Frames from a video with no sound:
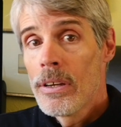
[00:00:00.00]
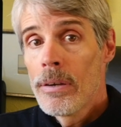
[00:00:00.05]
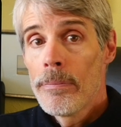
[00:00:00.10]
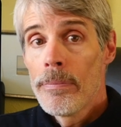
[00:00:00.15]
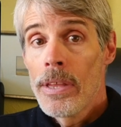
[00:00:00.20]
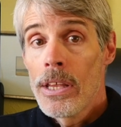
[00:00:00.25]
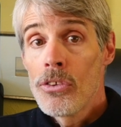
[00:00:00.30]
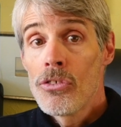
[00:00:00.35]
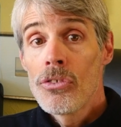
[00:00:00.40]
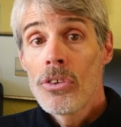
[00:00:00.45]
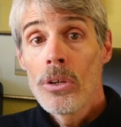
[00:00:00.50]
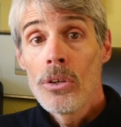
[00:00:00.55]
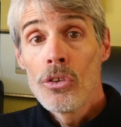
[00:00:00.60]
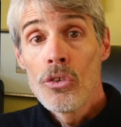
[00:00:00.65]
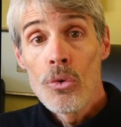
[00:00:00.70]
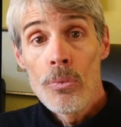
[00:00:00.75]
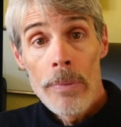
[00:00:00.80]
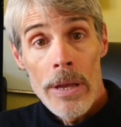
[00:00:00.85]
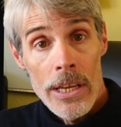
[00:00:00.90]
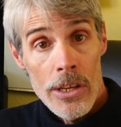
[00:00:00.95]
They still
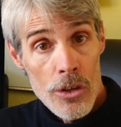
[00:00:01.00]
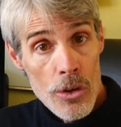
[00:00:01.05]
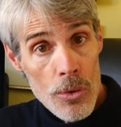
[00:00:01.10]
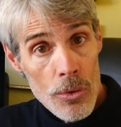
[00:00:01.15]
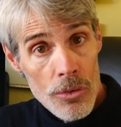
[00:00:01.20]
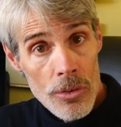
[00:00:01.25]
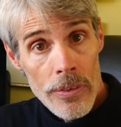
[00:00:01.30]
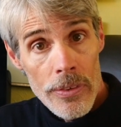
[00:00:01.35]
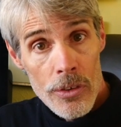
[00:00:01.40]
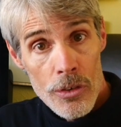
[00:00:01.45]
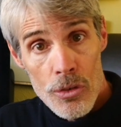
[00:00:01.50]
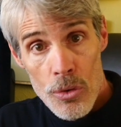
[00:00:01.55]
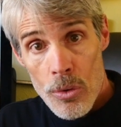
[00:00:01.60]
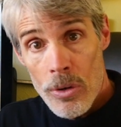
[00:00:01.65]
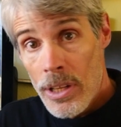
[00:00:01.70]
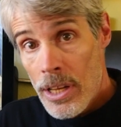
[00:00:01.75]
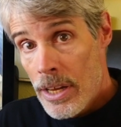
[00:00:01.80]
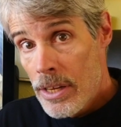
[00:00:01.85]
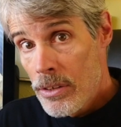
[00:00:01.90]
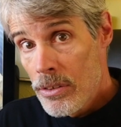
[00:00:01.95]
do make use of the
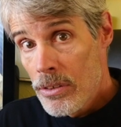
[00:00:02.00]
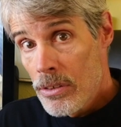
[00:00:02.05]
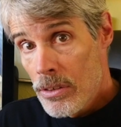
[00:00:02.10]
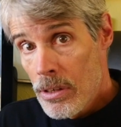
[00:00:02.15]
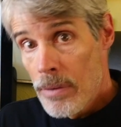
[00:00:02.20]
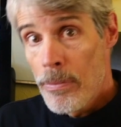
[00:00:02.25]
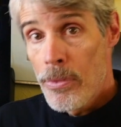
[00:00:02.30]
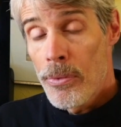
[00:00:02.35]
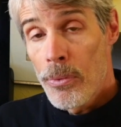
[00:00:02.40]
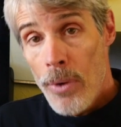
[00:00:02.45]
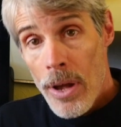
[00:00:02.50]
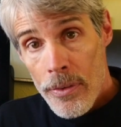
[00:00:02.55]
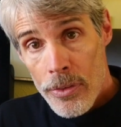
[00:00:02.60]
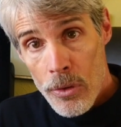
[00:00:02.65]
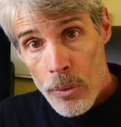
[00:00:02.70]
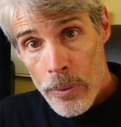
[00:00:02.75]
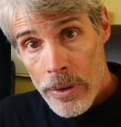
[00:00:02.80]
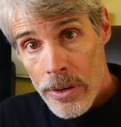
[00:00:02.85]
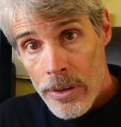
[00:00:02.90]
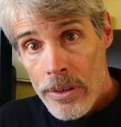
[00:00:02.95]
shoreline
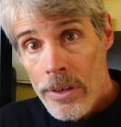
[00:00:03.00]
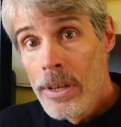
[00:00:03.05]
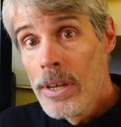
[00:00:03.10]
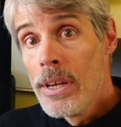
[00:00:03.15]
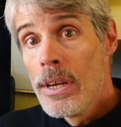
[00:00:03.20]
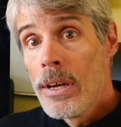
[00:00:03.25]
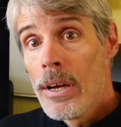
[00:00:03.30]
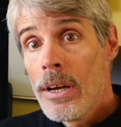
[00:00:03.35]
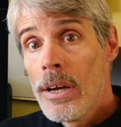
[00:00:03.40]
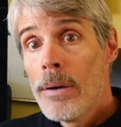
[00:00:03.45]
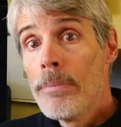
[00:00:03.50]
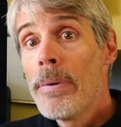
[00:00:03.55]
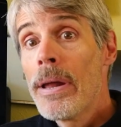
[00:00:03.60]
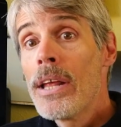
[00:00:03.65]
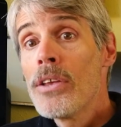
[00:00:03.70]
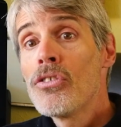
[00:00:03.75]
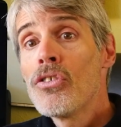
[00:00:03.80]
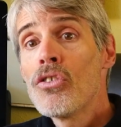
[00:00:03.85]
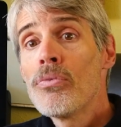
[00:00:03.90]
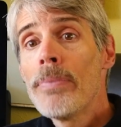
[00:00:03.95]
throughout the winter,
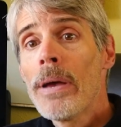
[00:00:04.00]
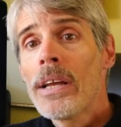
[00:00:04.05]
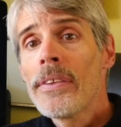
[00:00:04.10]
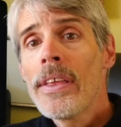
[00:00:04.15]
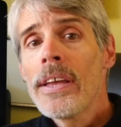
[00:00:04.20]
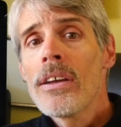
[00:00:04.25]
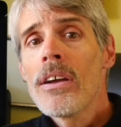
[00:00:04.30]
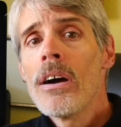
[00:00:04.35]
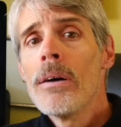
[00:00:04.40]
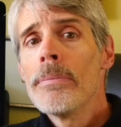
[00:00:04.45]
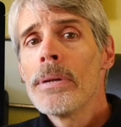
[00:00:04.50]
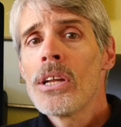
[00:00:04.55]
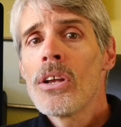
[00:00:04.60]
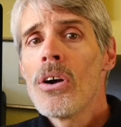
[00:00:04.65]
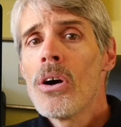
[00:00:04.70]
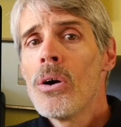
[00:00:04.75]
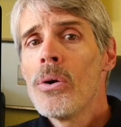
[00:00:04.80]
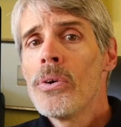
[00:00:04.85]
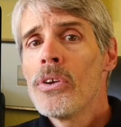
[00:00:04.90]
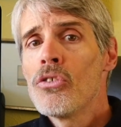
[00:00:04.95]
but I suspect they come and
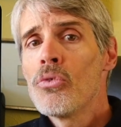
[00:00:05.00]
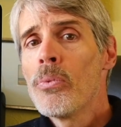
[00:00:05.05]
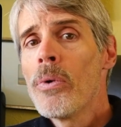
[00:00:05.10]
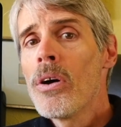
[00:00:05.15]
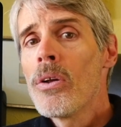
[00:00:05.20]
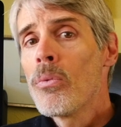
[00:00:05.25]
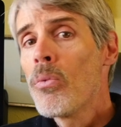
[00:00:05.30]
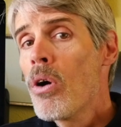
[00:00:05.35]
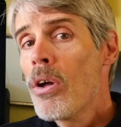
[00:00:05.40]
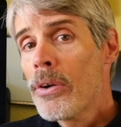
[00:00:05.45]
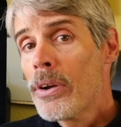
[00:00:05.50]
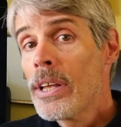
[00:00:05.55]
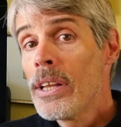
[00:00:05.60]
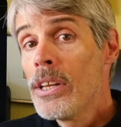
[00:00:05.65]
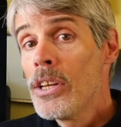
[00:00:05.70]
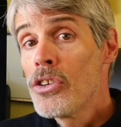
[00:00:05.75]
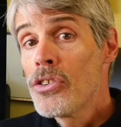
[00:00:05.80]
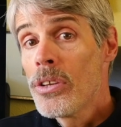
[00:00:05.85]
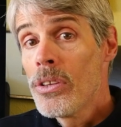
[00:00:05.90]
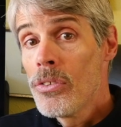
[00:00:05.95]
go as water
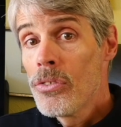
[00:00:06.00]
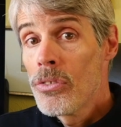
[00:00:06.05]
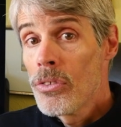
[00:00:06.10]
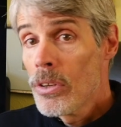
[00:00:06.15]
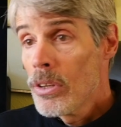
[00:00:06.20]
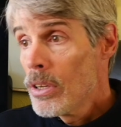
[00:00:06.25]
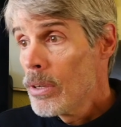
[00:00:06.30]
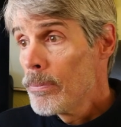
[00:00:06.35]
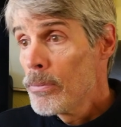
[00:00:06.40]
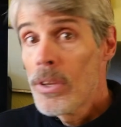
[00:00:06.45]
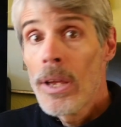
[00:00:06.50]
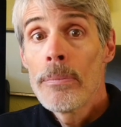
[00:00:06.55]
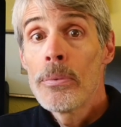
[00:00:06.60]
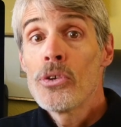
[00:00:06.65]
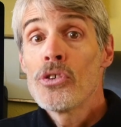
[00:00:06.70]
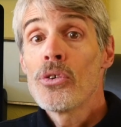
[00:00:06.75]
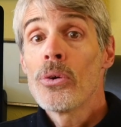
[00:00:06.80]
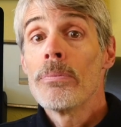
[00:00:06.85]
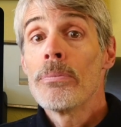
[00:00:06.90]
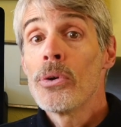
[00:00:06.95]
conditions,
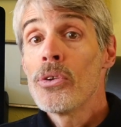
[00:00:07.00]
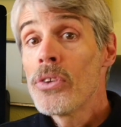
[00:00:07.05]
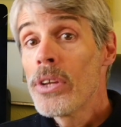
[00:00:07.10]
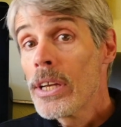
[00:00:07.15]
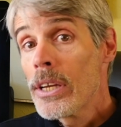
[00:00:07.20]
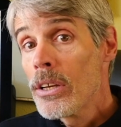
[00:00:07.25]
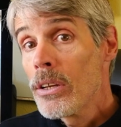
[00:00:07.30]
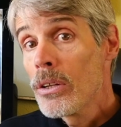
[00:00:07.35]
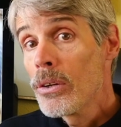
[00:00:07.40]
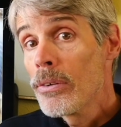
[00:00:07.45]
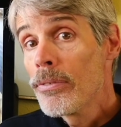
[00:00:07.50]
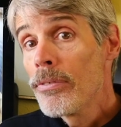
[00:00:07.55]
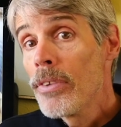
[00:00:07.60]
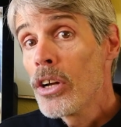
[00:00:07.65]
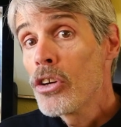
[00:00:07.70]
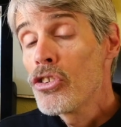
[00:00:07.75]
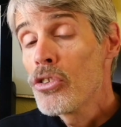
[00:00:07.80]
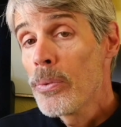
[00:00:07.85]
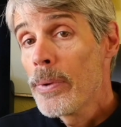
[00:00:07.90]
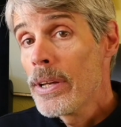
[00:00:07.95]
temperature in particular,
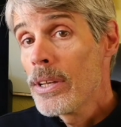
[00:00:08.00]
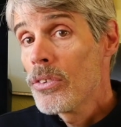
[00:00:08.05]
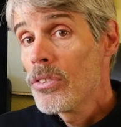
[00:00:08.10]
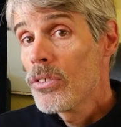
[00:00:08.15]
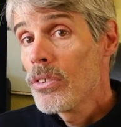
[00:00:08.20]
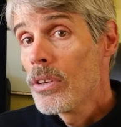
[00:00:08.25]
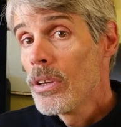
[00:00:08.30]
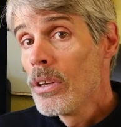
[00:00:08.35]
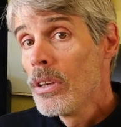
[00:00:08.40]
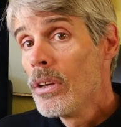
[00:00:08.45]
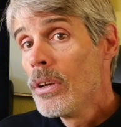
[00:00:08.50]
fluctuates.